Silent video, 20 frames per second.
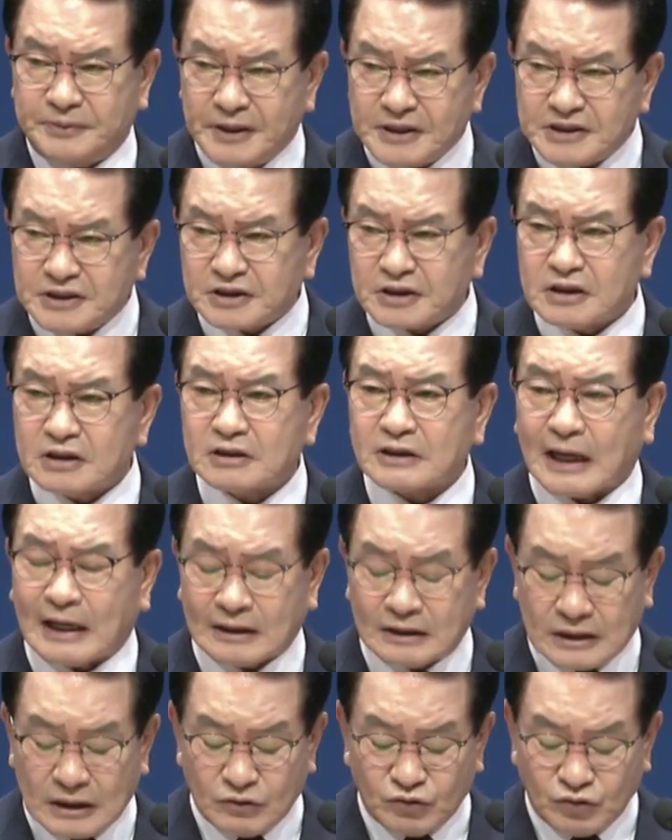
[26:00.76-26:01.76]
States is
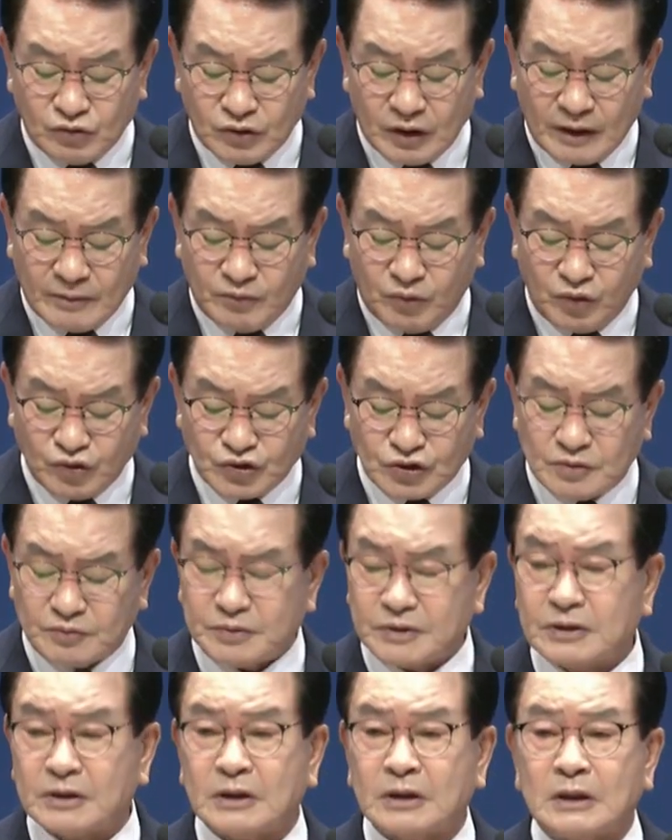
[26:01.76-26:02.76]
no longer
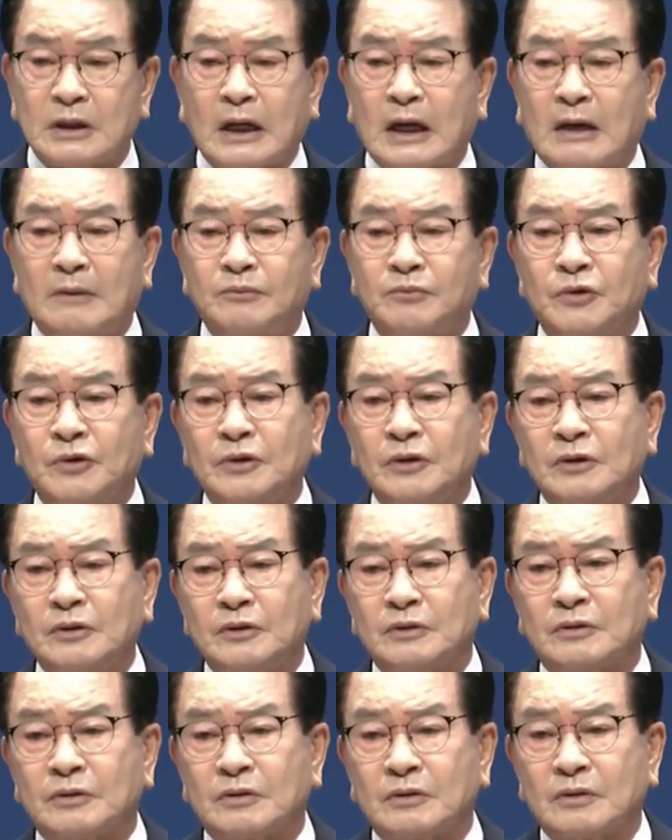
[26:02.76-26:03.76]
the dominant
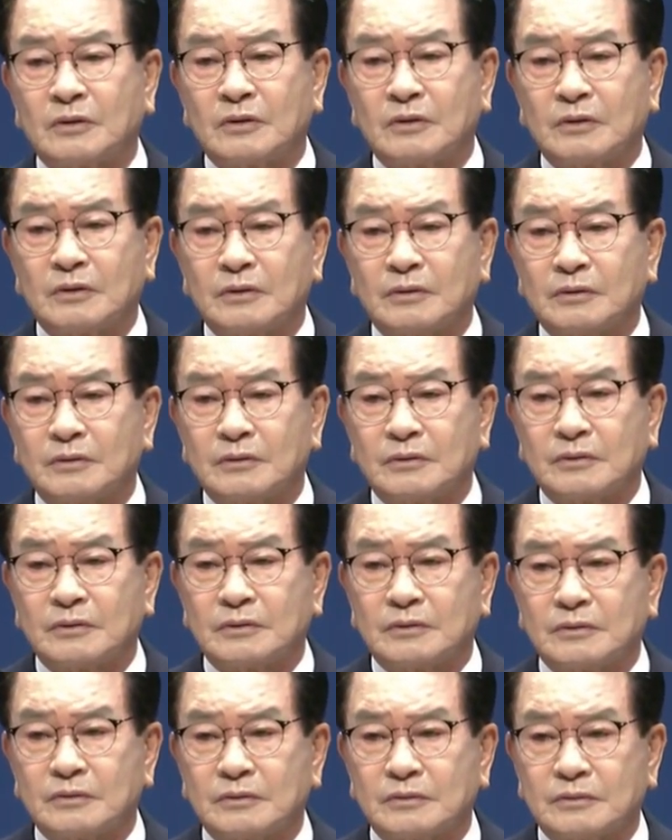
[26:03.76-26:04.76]
power as it
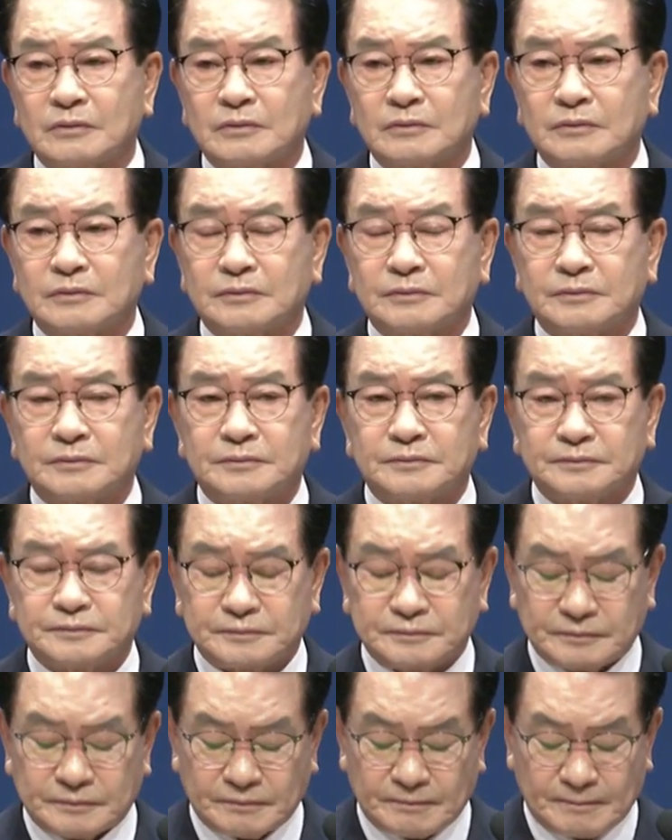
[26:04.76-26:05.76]
was once
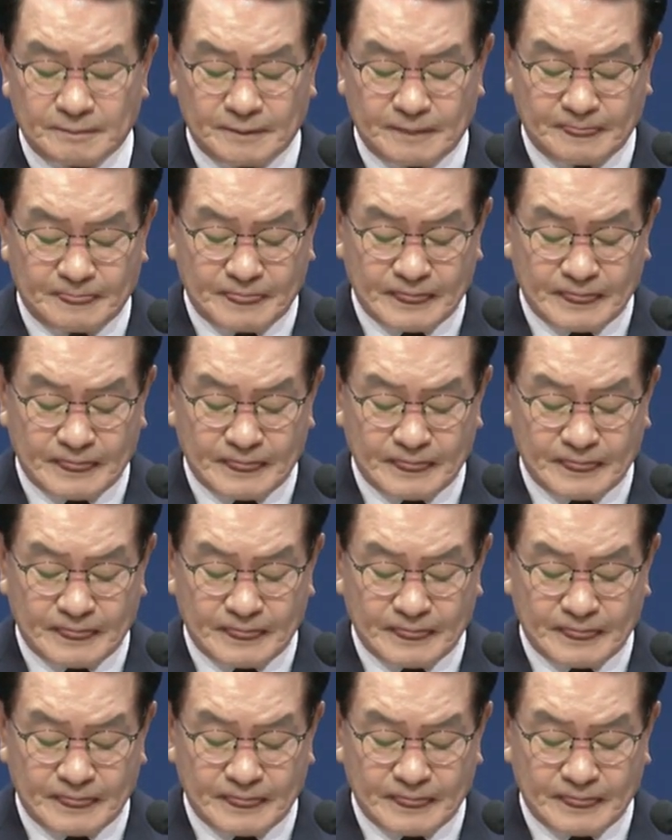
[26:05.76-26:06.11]
before.